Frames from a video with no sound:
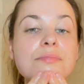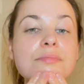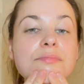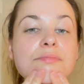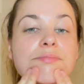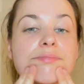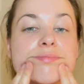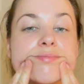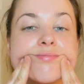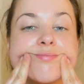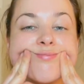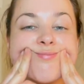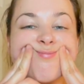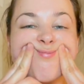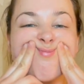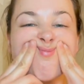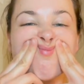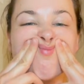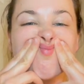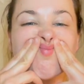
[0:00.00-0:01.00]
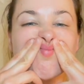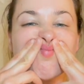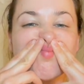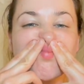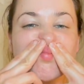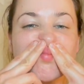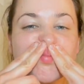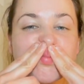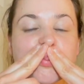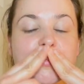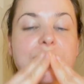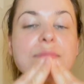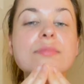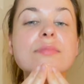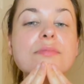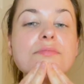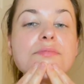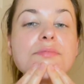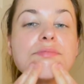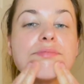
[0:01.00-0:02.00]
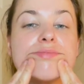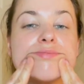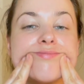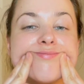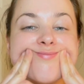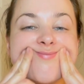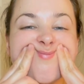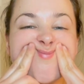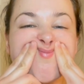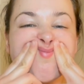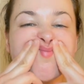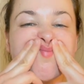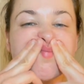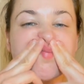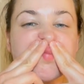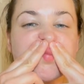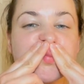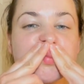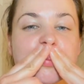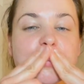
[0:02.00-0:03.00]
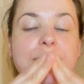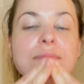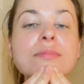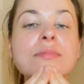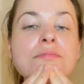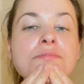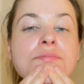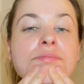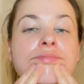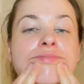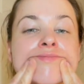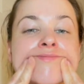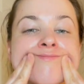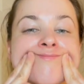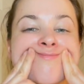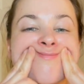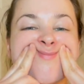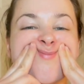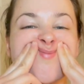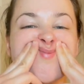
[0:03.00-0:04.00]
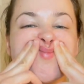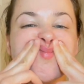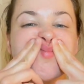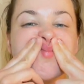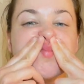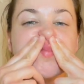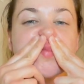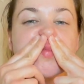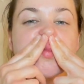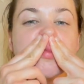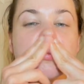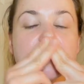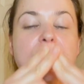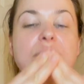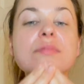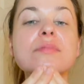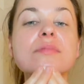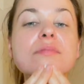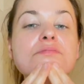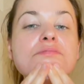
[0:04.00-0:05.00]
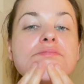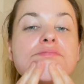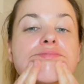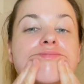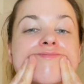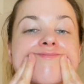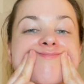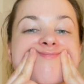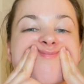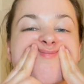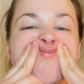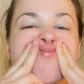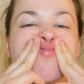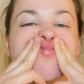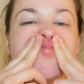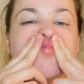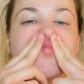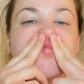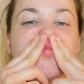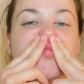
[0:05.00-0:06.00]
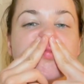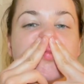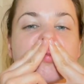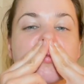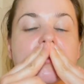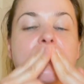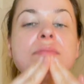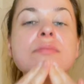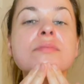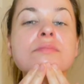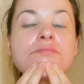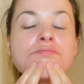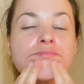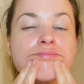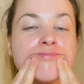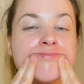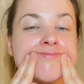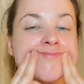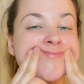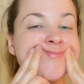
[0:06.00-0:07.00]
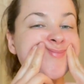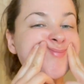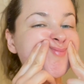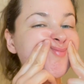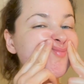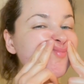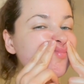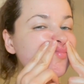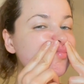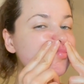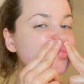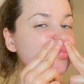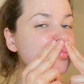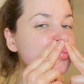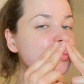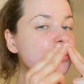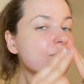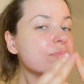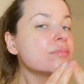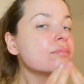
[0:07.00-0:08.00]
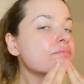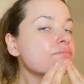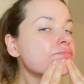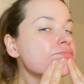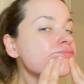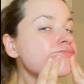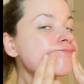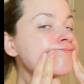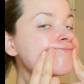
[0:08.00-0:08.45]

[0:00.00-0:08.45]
So we're just taking two of our fingers and massaging in a half circle motion from chin up to the creases of your nose.